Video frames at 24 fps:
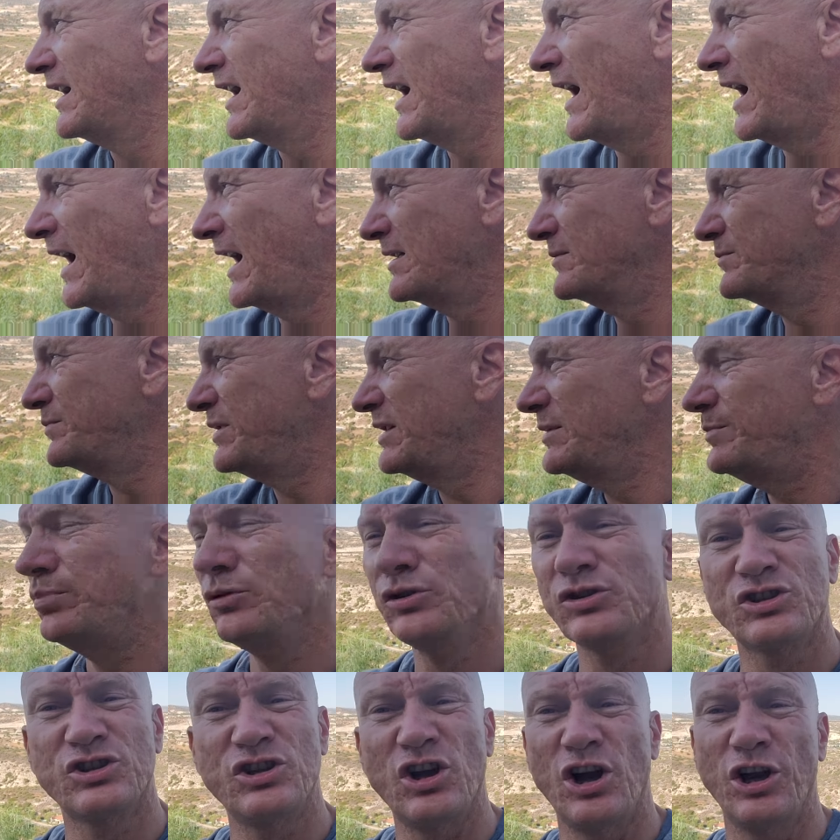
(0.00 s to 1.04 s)
and people
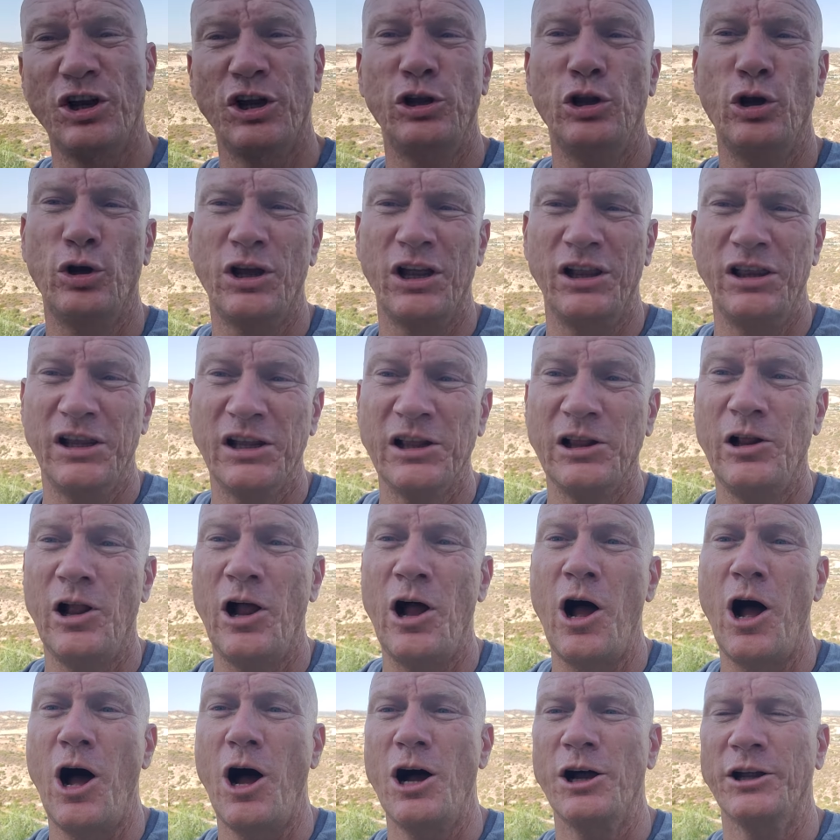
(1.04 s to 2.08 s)
start to look a little
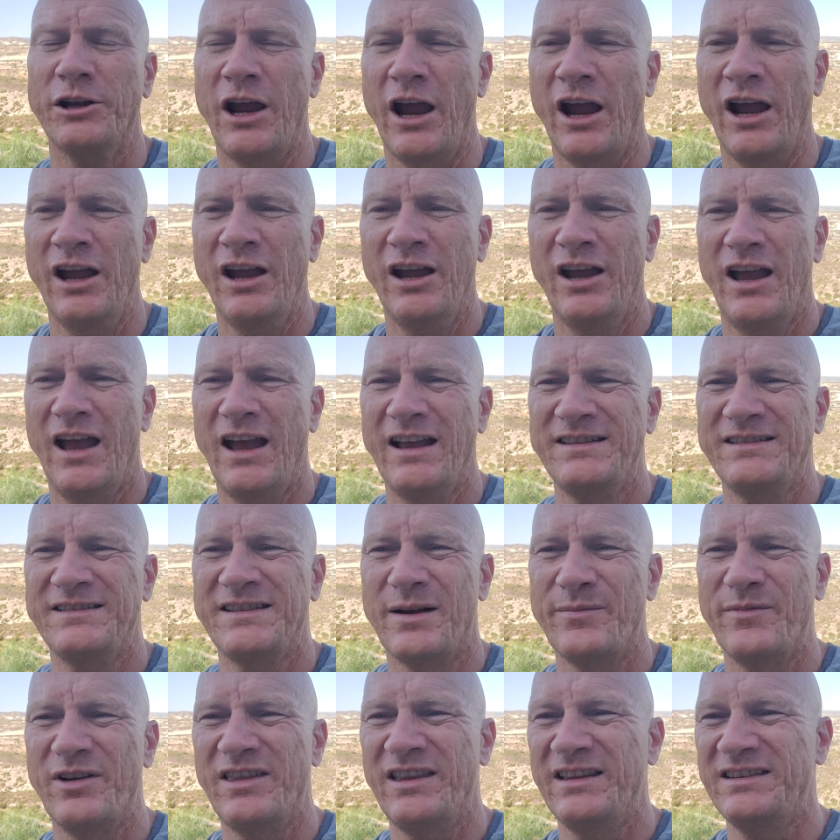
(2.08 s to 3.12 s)
harder at
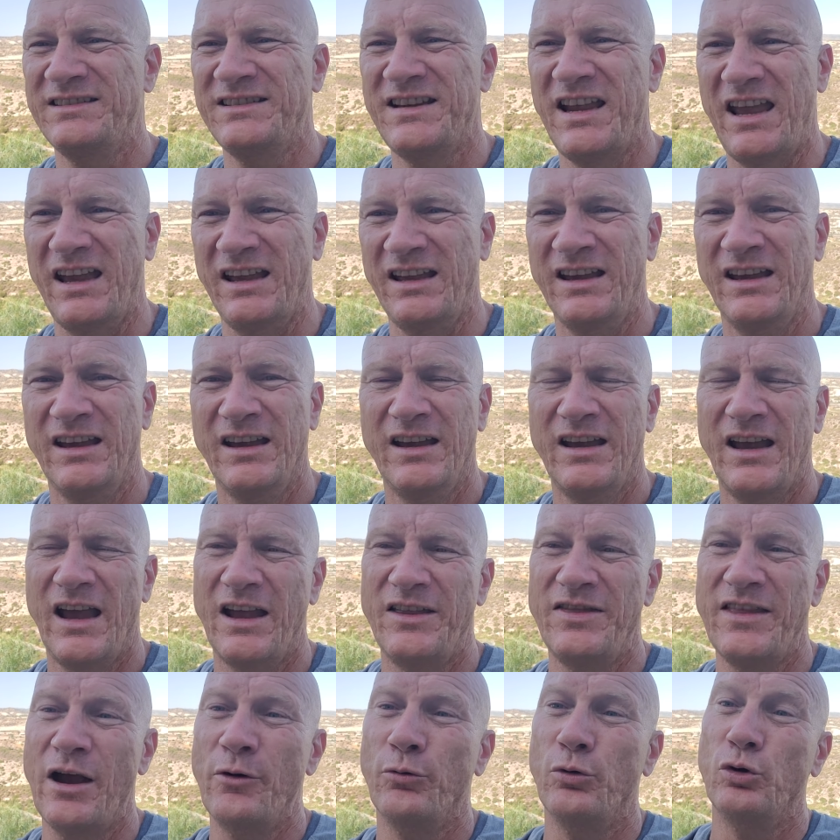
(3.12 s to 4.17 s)
some of the tech,
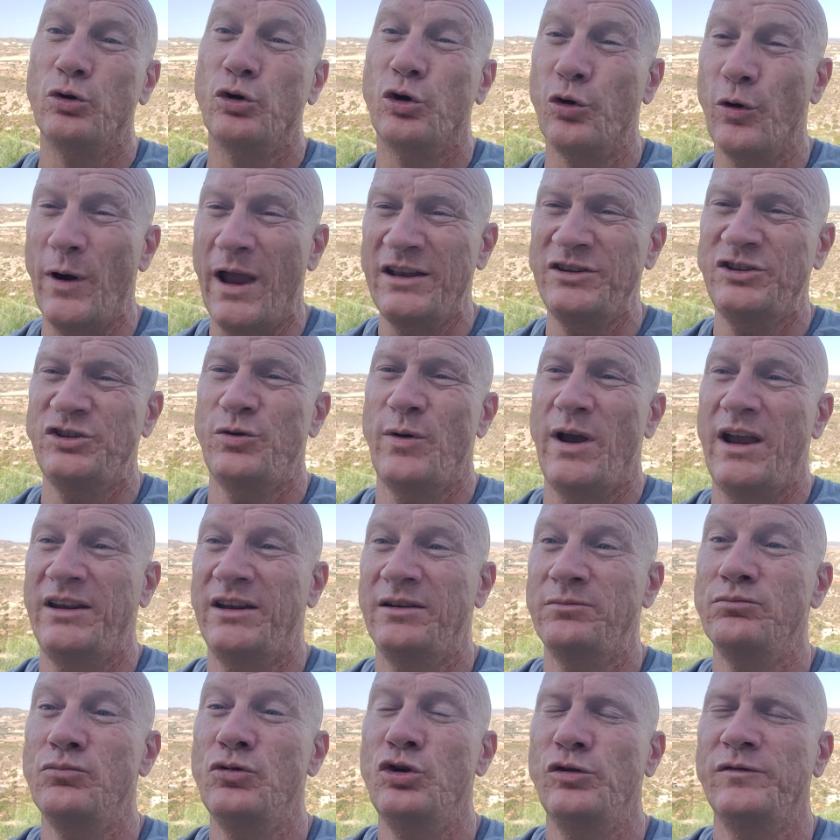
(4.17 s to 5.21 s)
and they will graduate
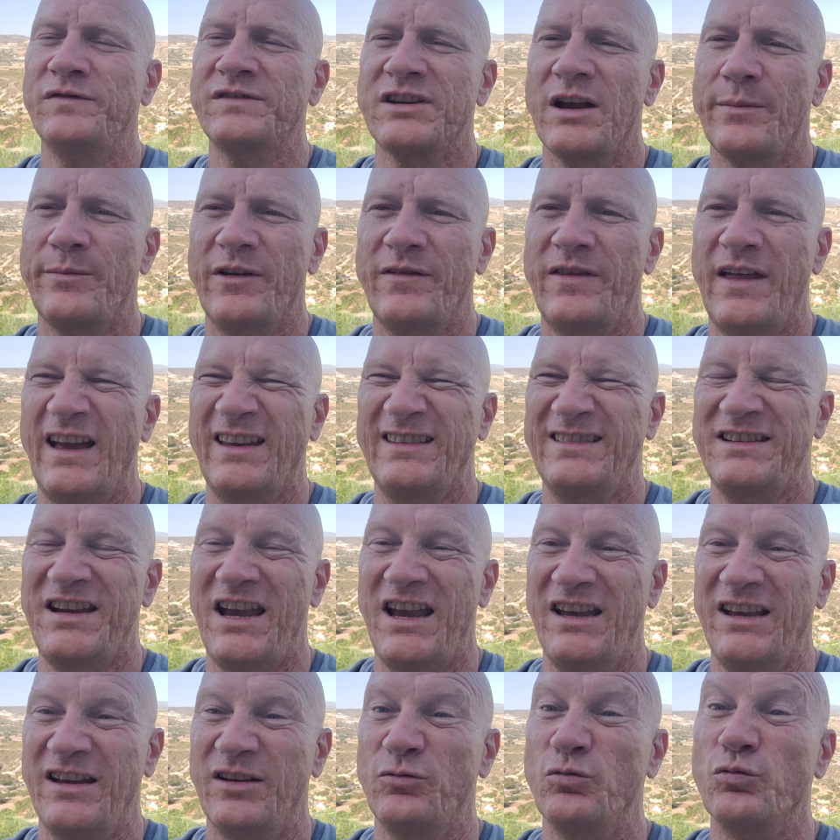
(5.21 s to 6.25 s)
and move some of that tech and